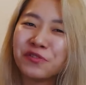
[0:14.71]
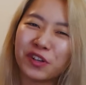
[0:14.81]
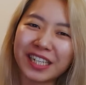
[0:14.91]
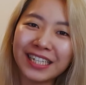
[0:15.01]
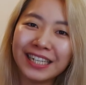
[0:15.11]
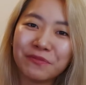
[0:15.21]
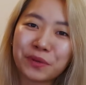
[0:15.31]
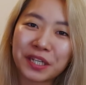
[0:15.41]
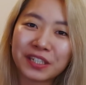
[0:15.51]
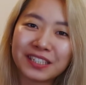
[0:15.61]
funny
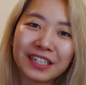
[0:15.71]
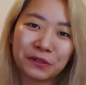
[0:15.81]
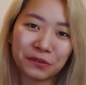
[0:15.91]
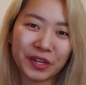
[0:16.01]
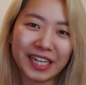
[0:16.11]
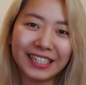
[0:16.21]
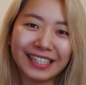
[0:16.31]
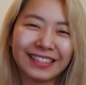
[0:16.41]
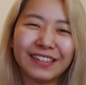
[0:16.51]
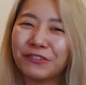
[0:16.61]
because in Korean,
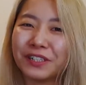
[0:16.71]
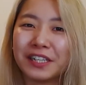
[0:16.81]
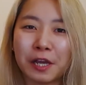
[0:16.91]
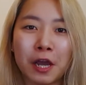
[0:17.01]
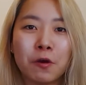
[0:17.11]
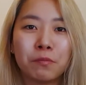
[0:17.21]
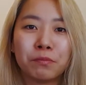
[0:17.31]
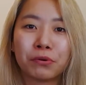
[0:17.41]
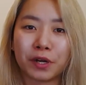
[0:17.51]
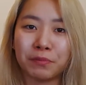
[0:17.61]
it's not really
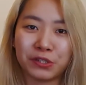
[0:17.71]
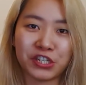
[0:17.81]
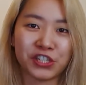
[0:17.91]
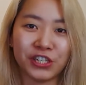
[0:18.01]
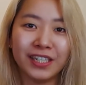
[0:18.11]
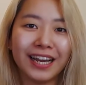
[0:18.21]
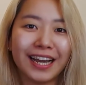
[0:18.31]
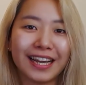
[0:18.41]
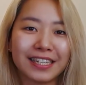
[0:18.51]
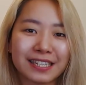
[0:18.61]
preposition,
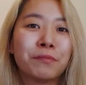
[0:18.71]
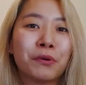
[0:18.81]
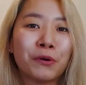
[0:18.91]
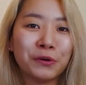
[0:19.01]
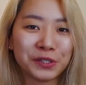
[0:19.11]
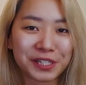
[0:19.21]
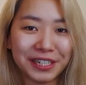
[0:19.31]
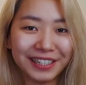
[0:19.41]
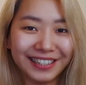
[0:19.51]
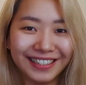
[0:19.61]
it's post.
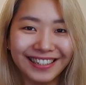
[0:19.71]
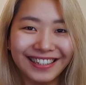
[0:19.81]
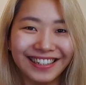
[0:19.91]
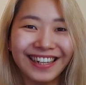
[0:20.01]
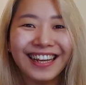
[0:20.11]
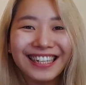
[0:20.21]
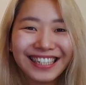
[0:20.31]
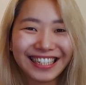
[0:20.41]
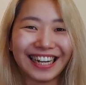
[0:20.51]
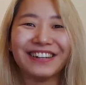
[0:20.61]

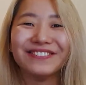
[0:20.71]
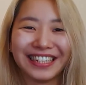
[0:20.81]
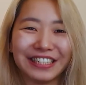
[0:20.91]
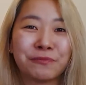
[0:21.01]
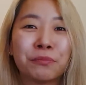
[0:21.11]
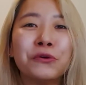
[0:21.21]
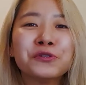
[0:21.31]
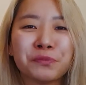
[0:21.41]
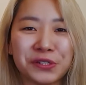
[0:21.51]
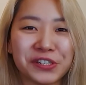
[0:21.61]
Yeah, it's
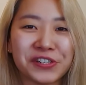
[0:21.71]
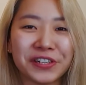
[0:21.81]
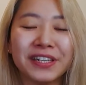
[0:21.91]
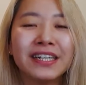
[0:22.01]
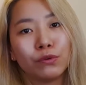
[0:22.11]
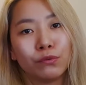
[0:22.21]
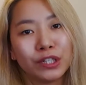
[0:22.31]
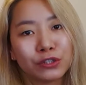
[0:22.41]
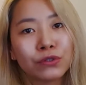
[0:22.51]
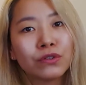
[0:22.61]
postposition. We
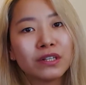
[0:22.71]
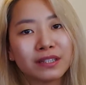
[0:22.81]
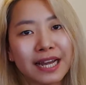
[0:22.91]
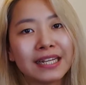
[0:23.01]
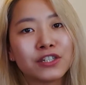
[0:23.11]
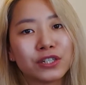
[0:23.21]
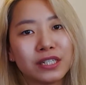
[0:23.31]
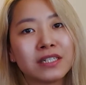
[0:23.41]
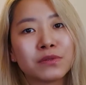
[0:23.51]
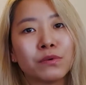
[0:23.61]
do attach
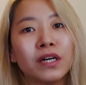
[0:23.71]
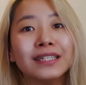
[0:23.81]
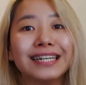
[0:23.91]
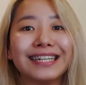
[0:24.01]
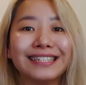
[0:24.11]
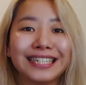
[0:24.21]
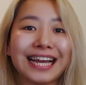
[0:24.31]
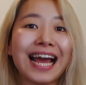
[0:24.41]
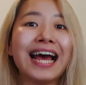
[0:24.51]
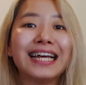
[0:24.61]
this one in the
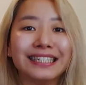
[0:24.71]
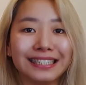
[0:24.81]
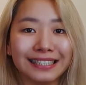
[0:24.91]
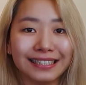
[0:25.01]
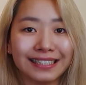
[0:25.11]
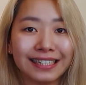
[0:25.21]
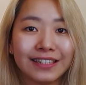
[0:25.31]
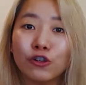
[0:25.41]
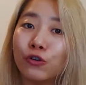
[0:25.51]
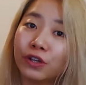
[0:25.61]
end,
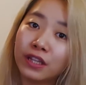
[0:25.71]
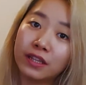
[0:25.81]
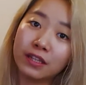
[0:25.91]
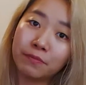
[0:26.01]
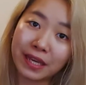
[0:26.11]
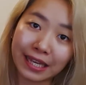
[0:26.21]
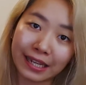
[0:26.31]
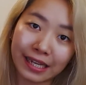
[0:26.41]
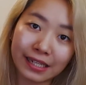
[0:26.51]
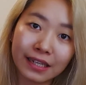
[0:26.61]
not in the
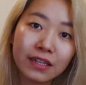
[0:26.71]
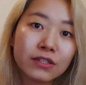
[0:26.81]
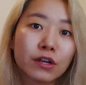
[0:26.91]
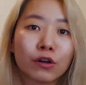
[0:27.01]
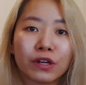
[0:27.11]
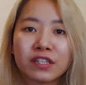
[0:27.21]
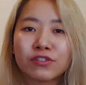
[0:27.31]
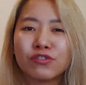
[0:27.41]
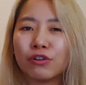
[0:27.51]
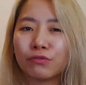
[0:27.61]
beginning. So
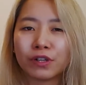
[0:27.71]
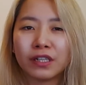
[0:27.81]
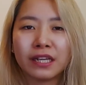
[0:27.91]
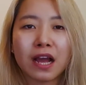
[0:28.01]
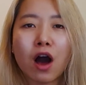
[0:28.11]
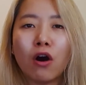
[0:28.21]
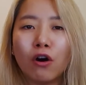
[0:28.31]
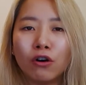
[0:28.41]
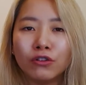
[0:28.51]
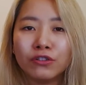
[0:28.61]
it's not really
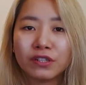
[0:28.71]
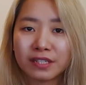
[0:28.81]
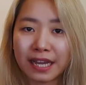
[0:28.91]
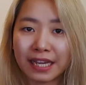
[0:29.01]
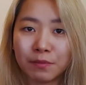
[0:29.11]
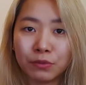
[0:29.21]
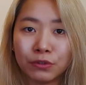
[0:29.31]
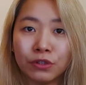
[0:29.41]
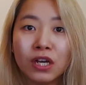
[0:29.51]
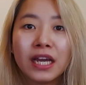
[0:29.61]
on the
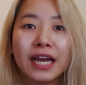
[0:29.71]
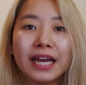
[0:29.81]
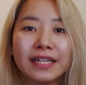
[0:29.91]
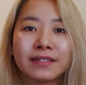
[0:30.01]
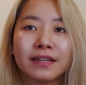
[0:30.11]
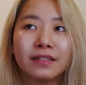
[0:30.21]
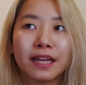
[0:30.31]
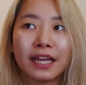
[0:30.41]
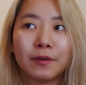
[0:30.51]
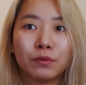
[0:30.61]
table, it's
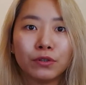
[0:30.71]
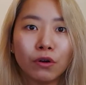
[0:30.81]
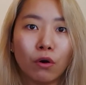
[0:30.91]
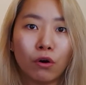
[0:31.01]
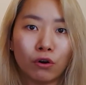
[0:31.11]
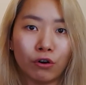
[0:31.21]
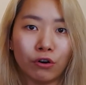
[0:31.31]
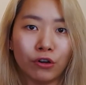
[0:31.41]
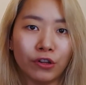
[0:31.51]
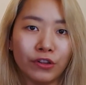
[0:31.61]
table
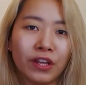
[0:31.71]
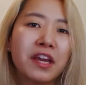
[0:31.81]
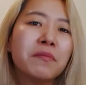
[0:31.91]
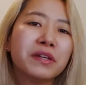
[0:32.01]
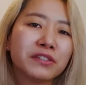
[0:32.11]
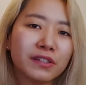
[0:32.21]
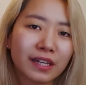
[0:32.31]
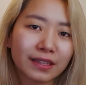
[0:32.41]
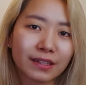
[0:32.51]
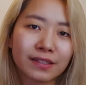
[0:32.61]
on. Imagine
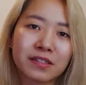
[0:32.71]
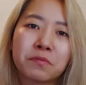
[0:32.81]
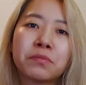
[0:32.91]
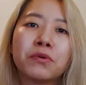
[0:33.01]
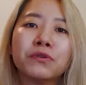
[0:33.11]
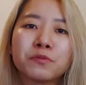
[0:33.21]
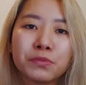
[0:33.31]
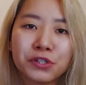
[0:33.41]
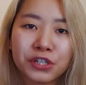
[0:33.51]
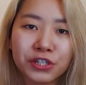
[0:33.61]
like that. It's a
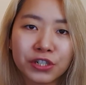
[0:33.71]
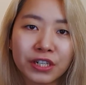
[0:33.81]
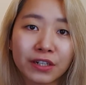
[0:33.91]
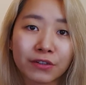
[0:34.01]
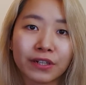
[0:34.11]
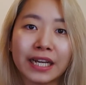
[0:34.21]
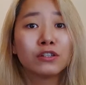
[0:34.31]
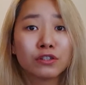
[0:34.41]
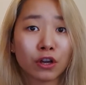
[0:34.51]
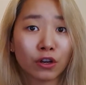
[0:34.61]
postposition in Korean.
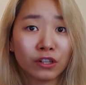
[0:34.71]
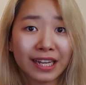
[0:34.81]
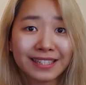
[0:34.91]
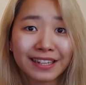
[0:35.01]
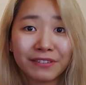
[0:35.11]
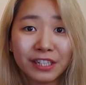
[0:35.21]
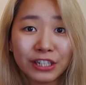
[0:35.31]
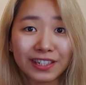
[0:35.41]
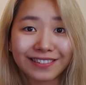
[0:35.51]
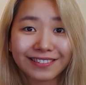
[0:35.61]
So let's have a look.